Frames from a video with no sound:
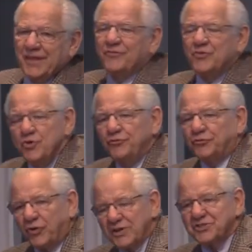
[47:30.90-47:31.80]
If
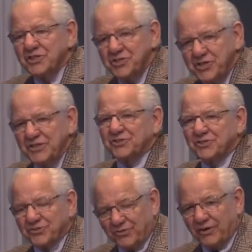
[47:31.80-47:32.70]
you've trusted
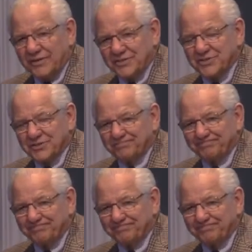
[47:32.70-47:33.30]
Jesus Christ,